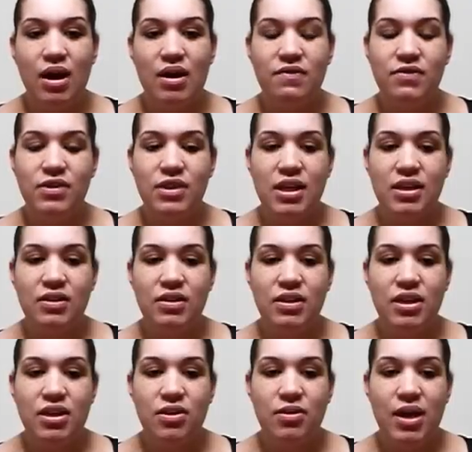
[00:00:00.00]
I feel like
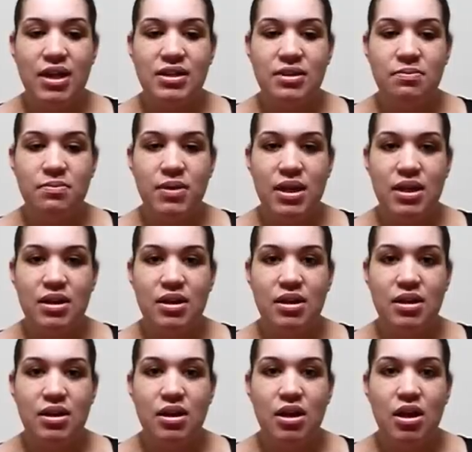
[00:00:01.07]
Leo hasn't been
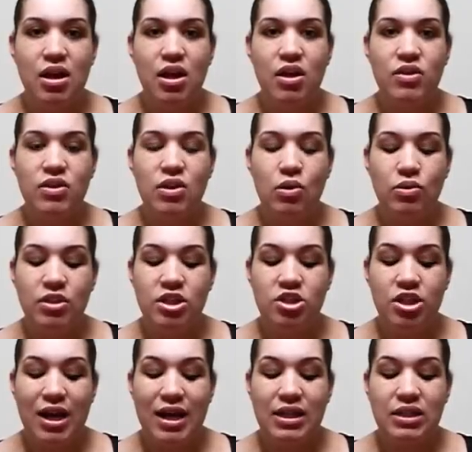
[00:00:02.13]
the only
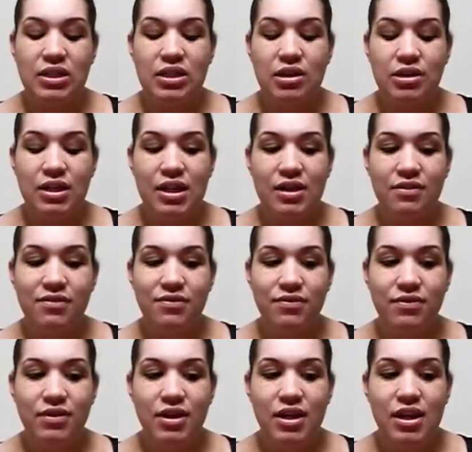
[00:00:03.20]
child long enough,
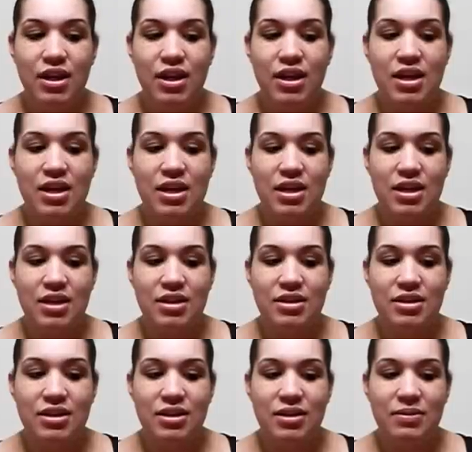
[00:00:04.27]
and
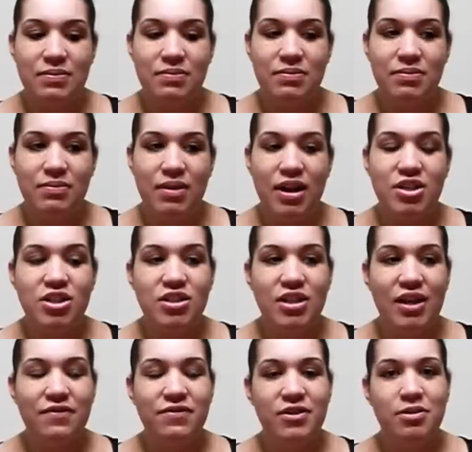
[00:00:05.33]

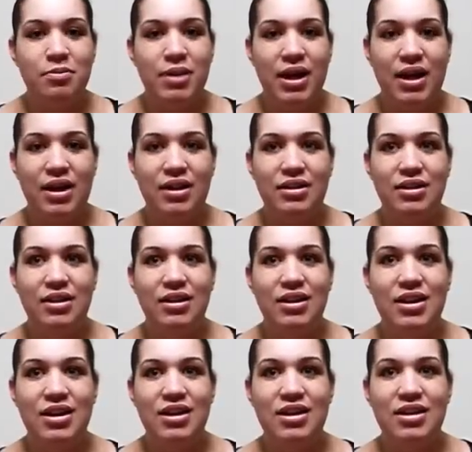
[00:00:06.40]
I feel bad,
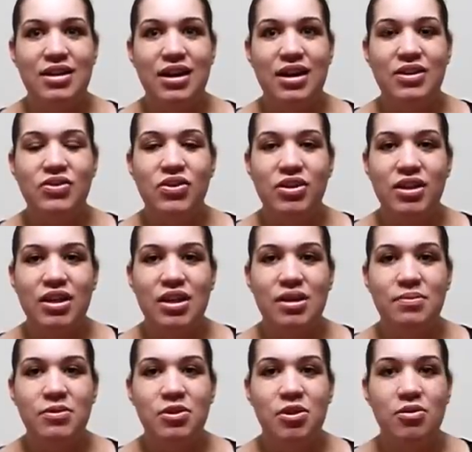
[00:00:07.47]
and I look at
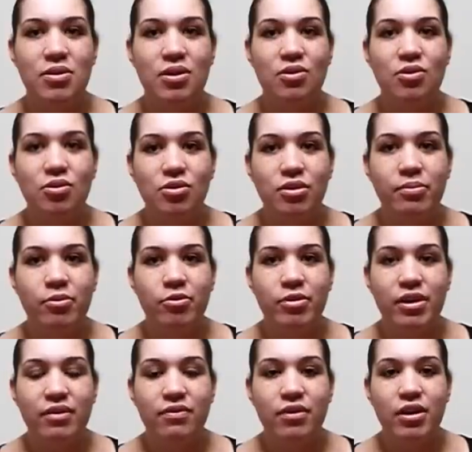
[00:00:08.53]
him, and I'll hold him or
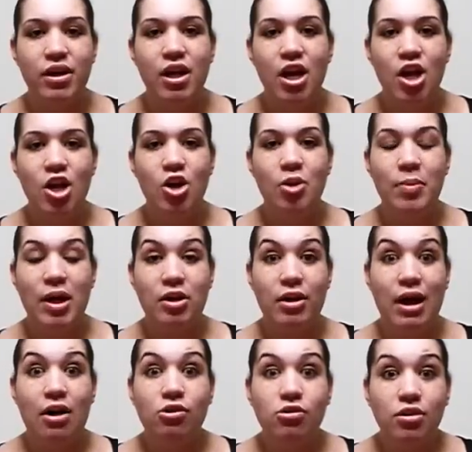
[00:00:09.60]
whatever, and no matter
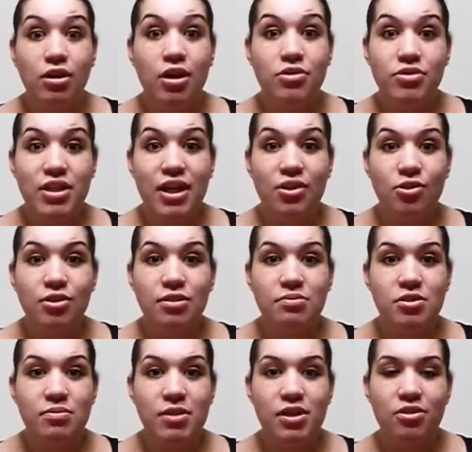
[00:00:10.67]
how close I hold him
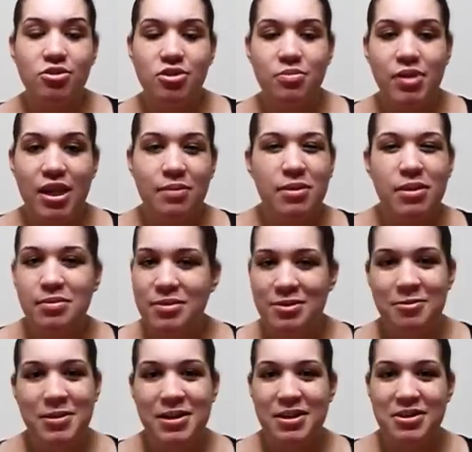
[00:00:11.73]
to me, there's a baby
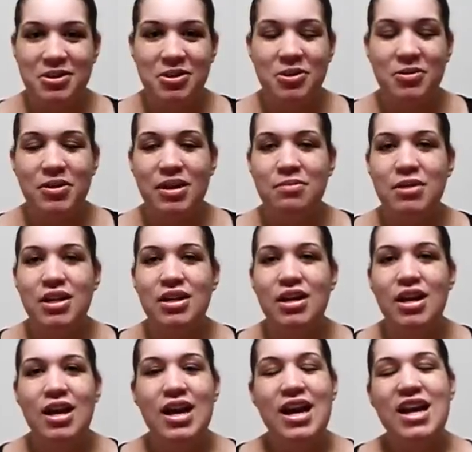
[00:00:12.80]
between us, you know what I mean?
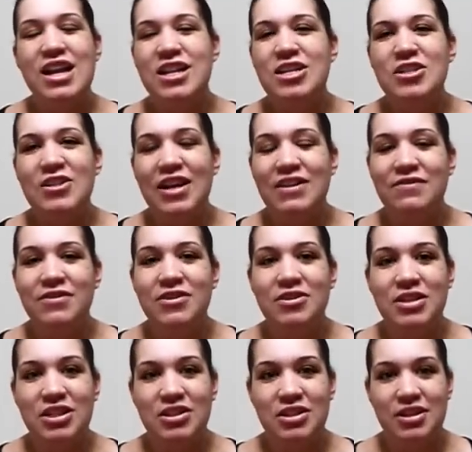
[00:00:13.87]
And I feel
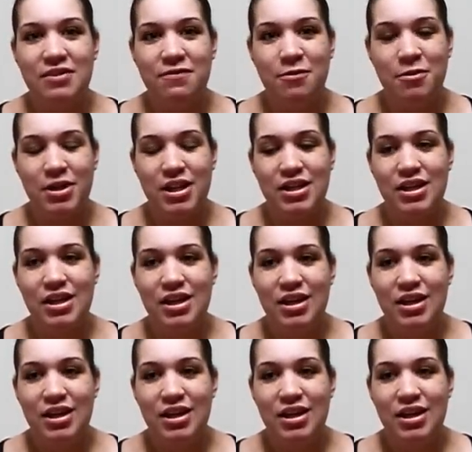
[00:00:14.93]
guilty for it.